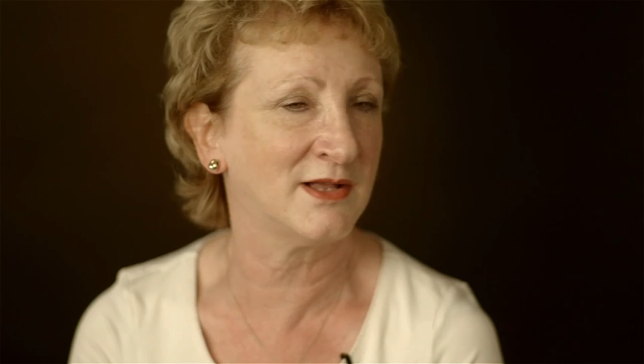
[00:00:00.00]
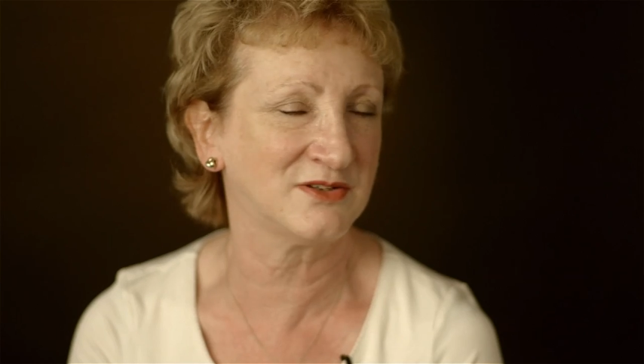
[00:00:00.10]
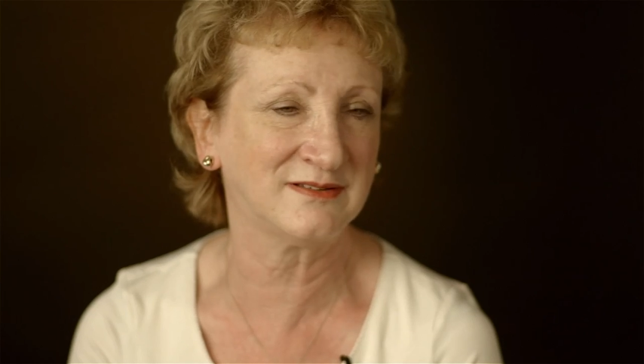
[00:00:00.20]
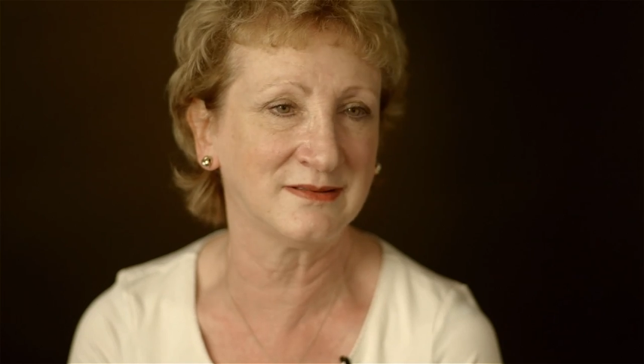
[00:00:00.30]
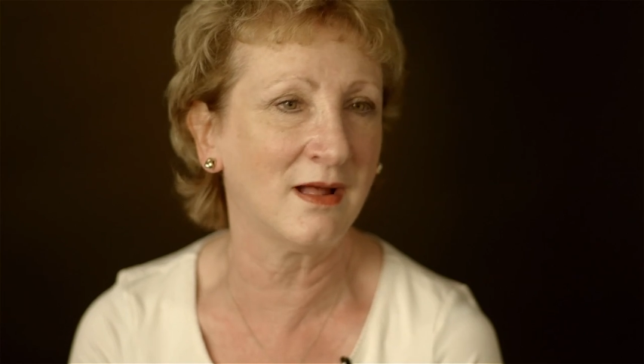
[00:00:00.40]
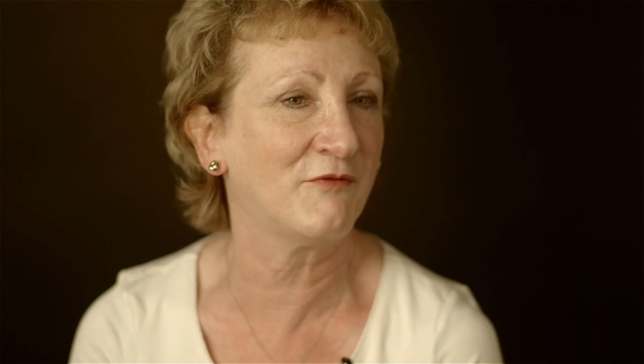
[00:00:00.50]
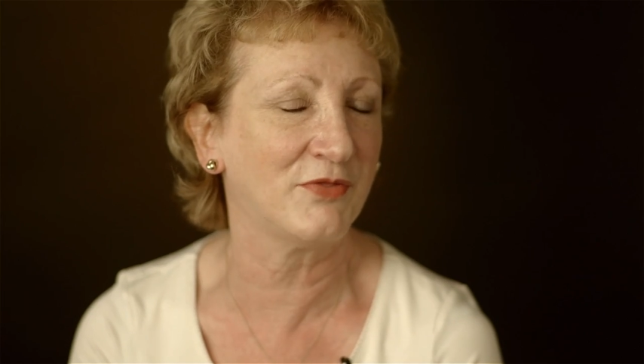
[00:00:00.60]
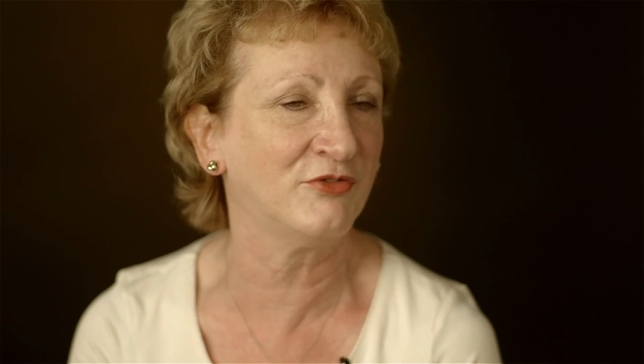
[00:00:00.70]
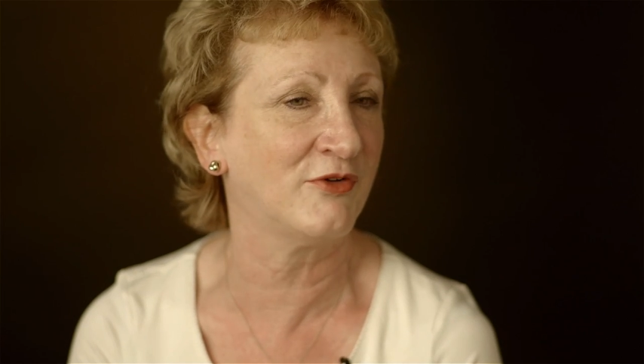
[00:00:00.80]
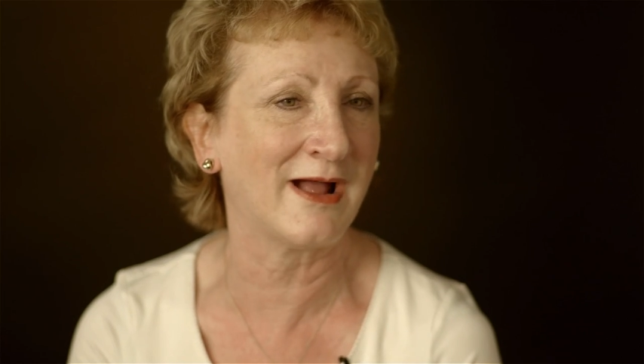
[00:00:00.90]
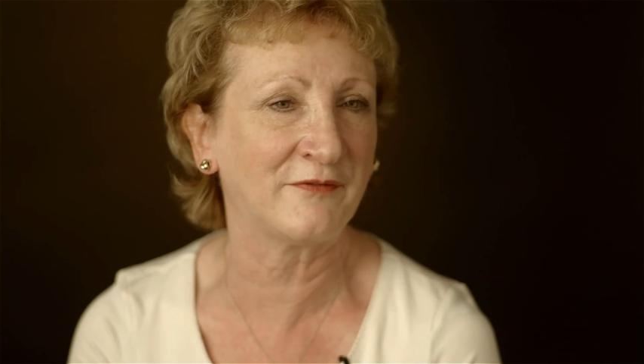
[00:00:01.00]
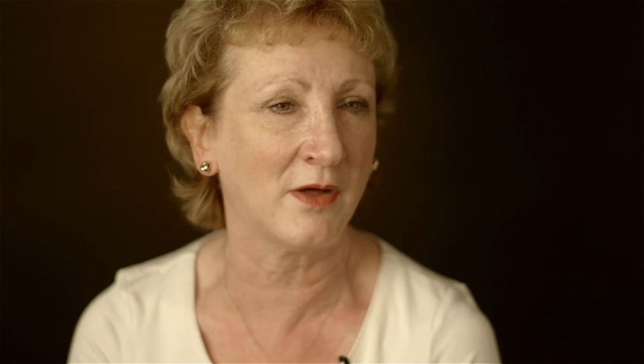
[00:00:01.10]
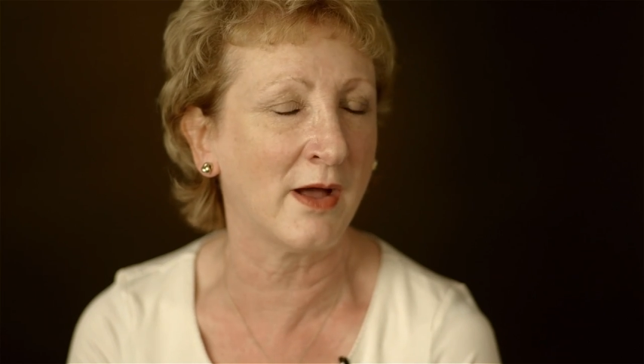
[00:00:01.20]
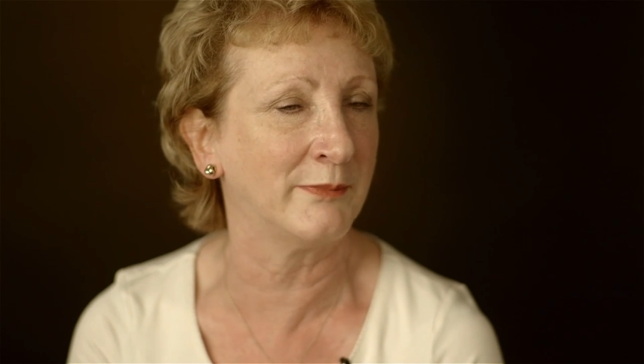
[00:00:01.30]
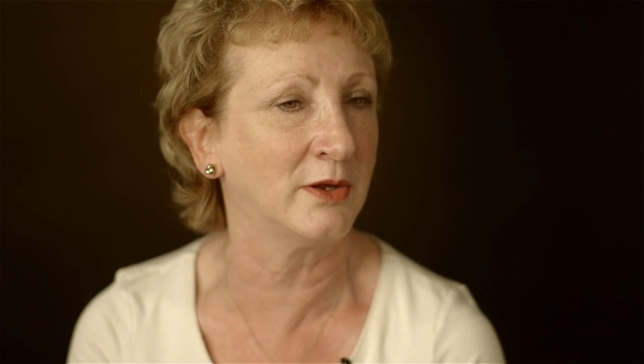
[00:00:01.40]
I just love the
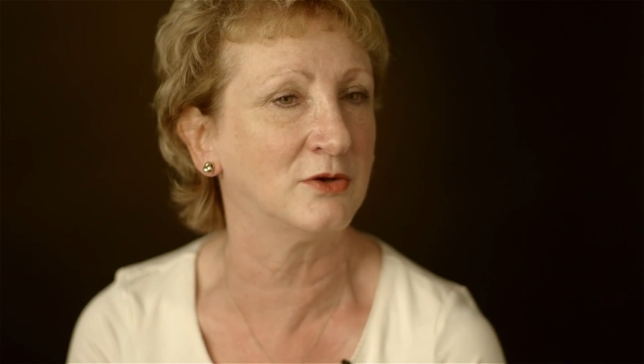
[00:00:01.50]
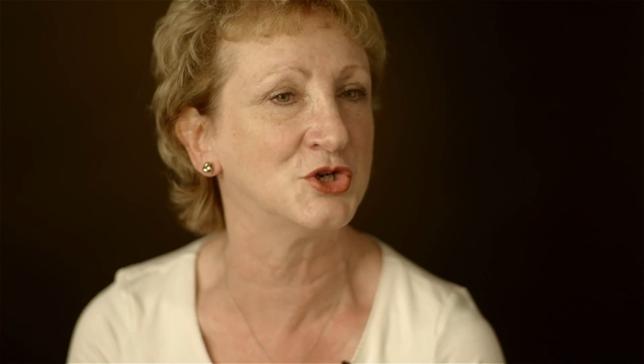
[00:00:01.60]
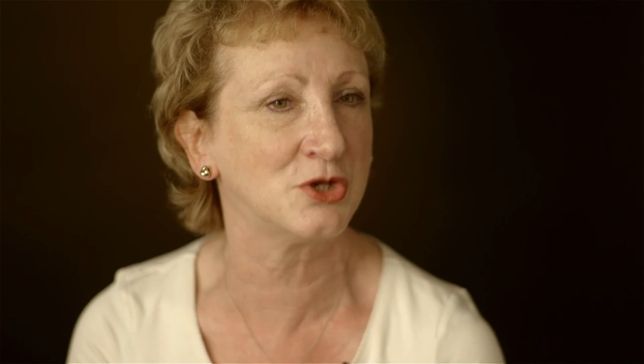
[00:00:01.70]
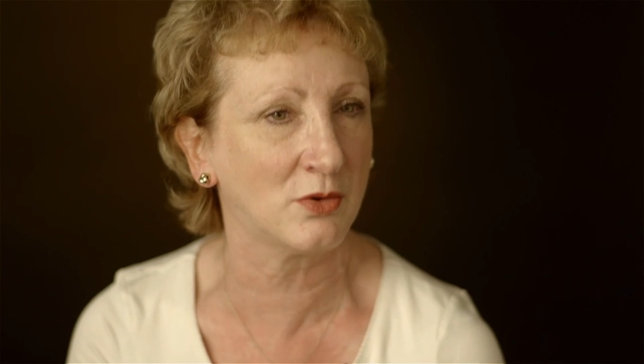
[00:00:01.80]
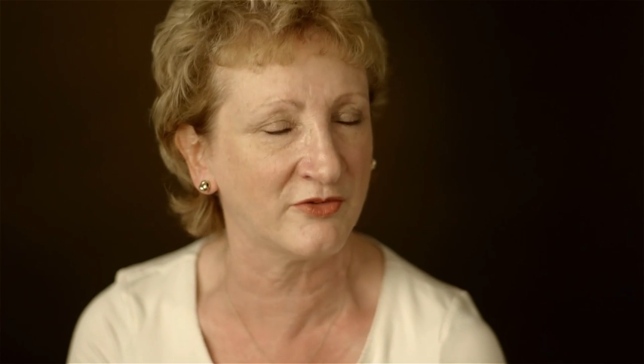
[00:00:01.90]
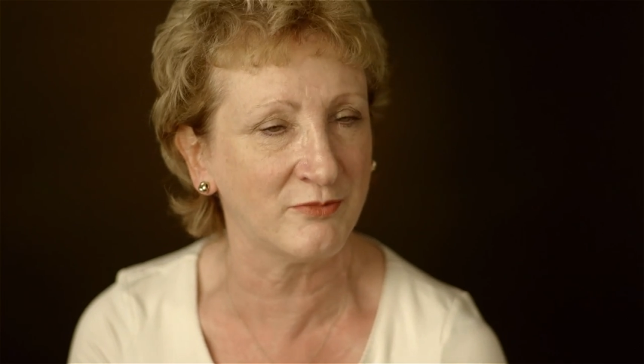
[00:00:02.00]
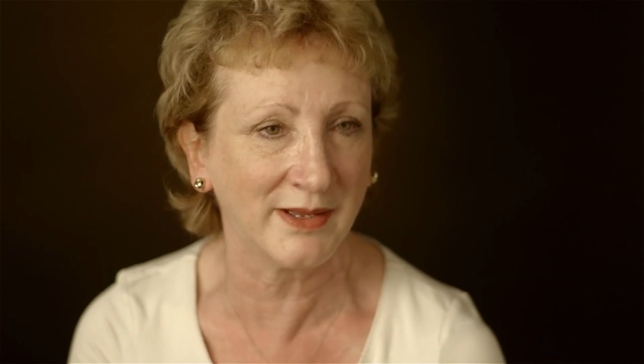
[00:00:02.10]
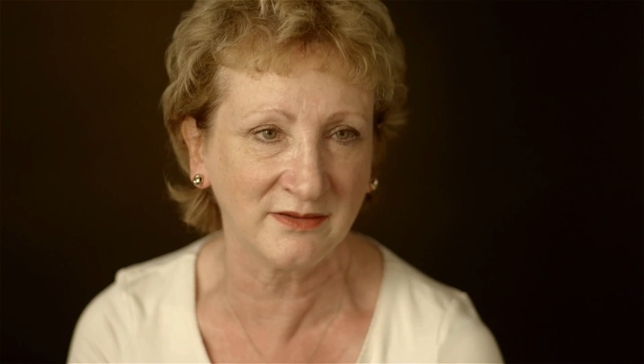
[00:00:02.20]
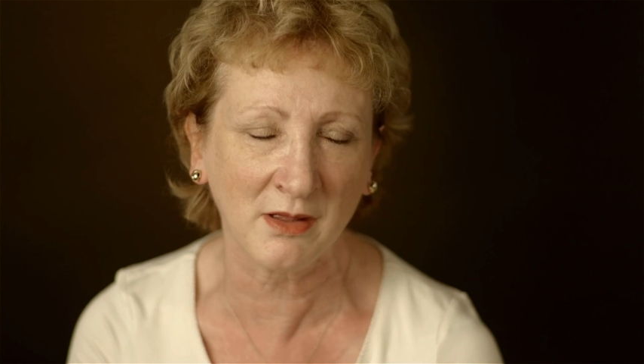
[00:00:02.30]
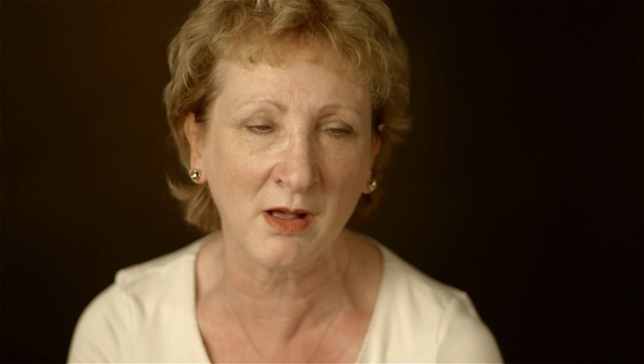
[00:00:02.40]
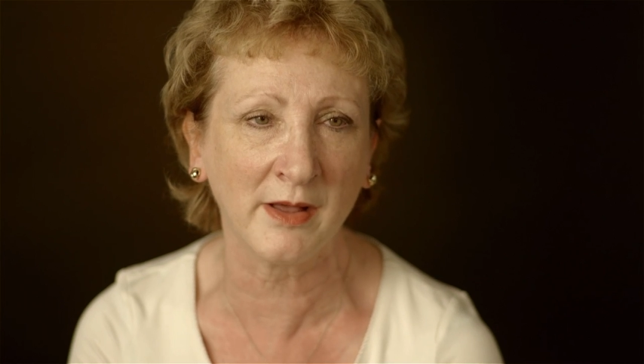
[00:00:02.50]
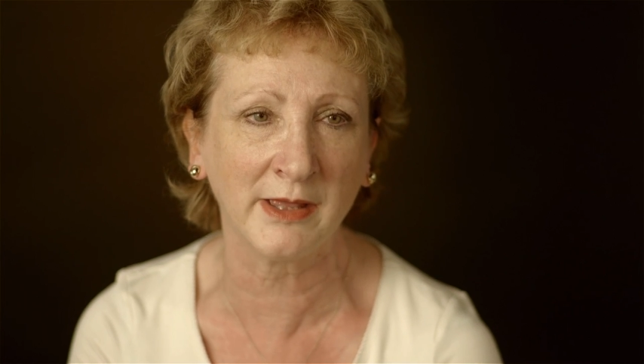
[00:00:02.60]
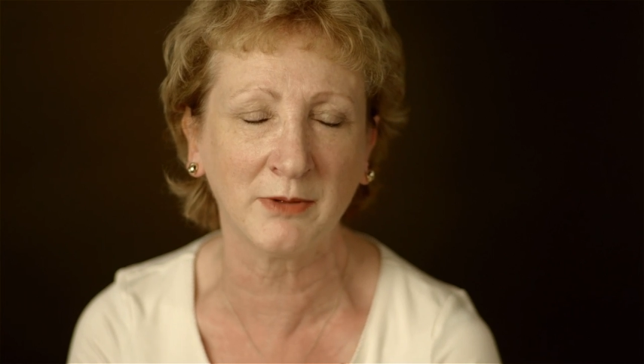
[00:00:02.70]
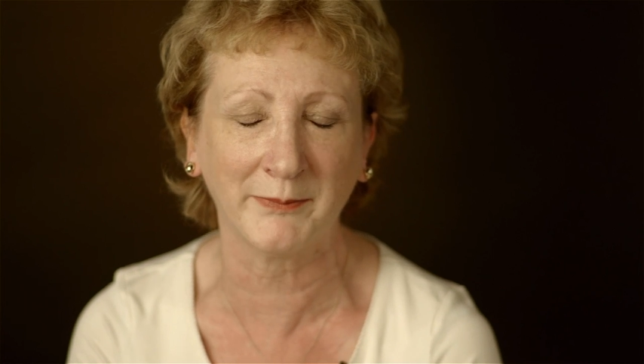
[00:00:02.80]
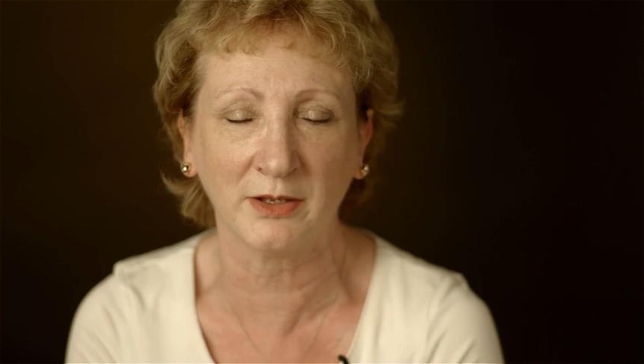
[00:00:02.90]
fact that I'm in control of my
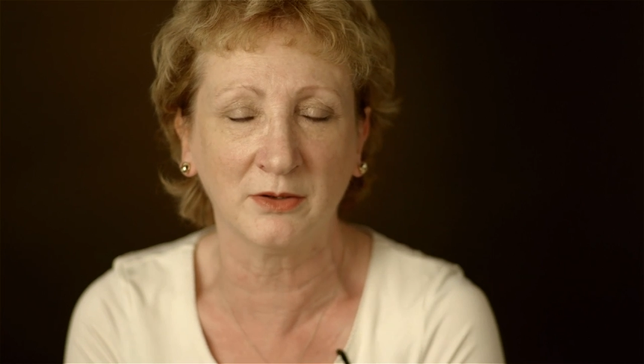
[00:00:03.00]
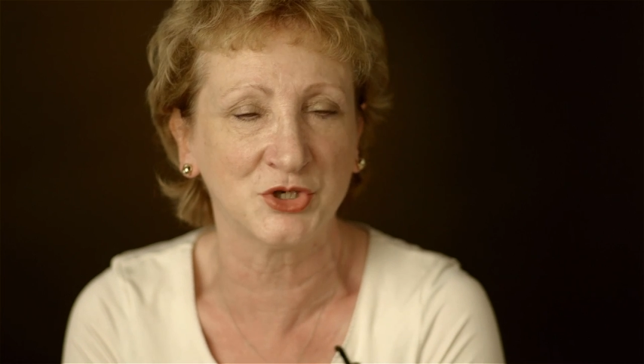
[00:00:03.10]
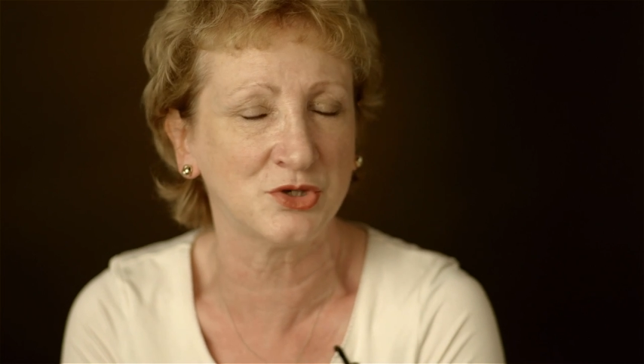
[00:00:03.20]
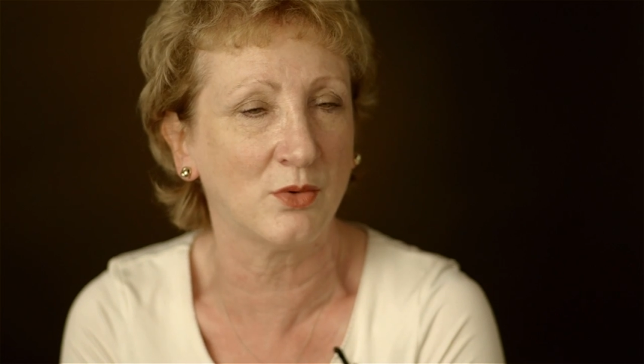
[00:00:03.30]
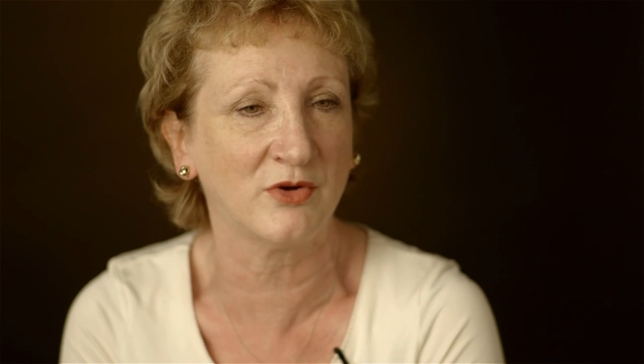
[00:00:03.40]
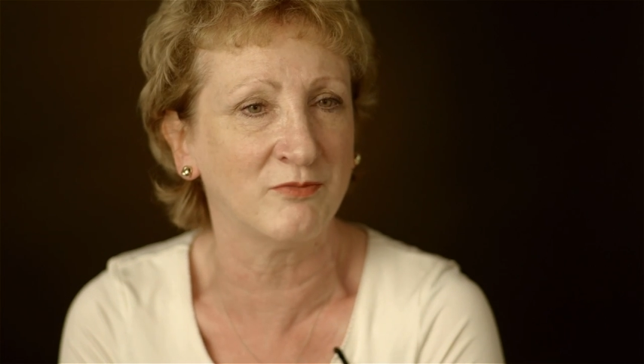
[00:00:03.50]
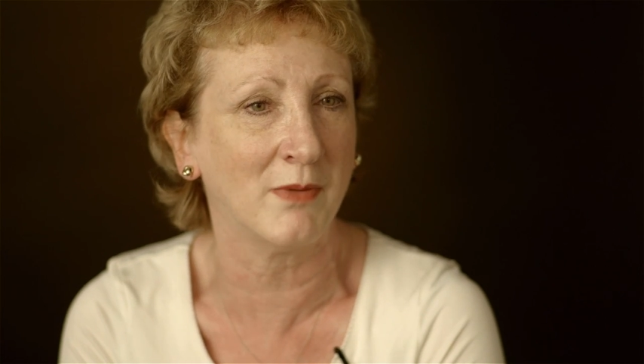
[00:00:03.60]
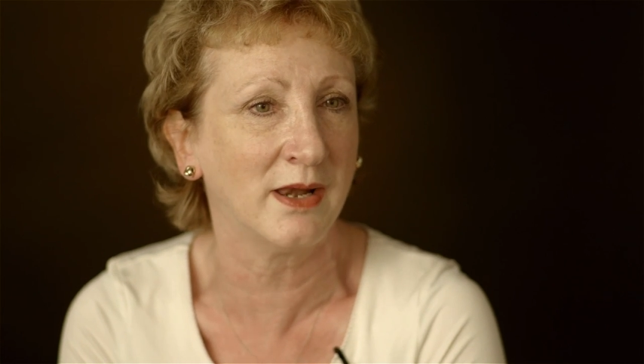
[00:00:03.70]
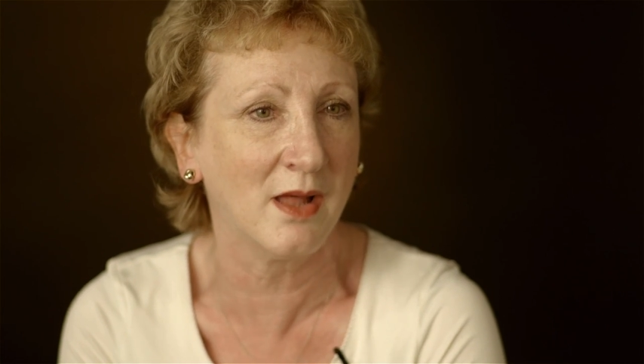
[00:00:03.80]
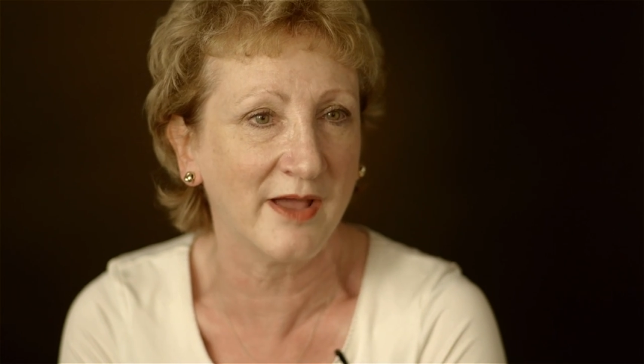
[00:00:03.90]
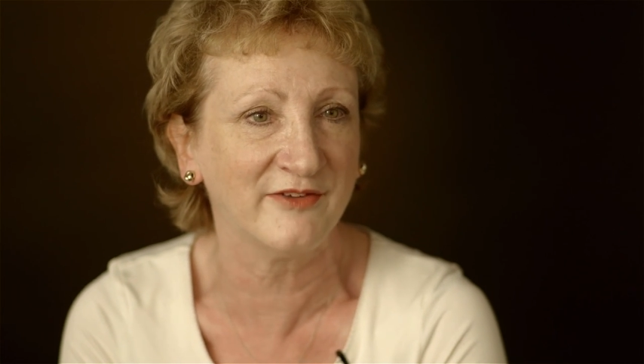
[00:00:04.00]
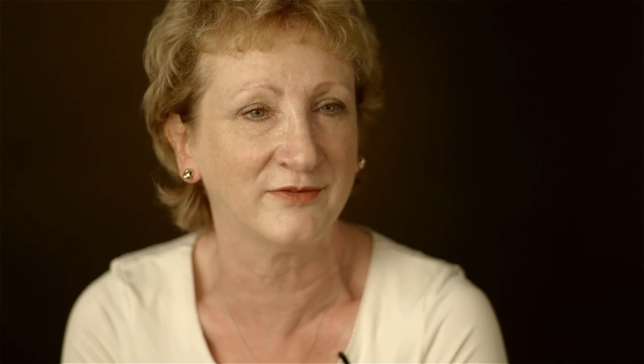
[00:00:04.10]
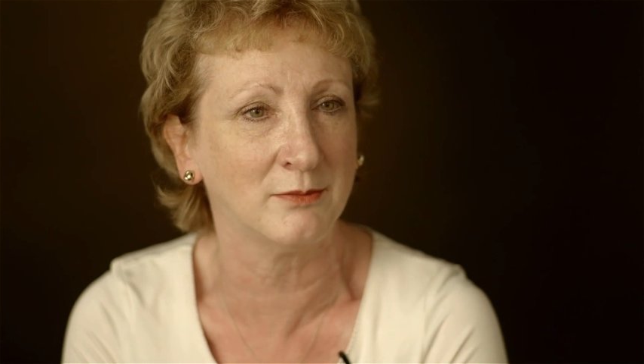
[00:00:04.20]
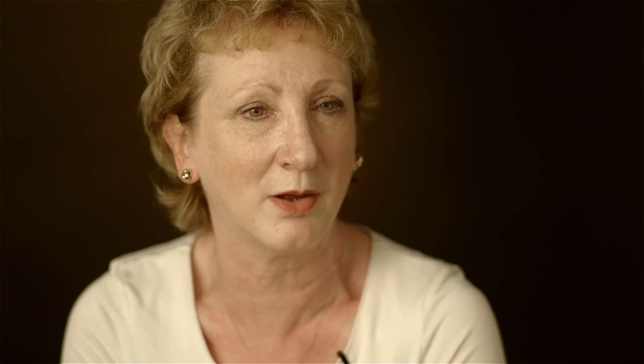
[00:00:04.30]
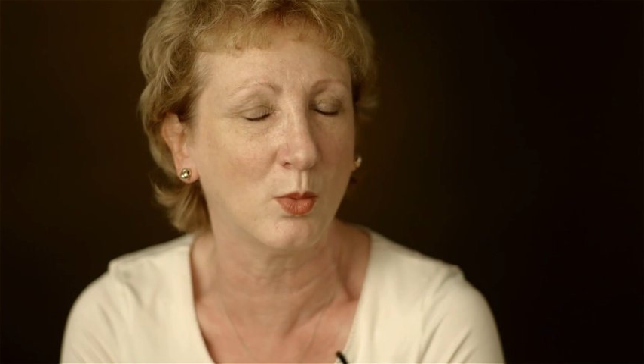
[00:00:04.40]
time, I'm in control of my
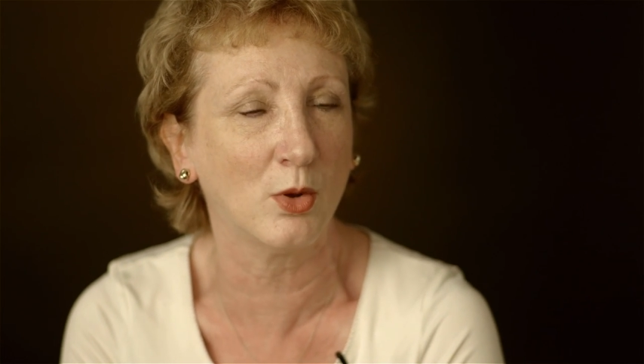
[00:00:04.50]
life and my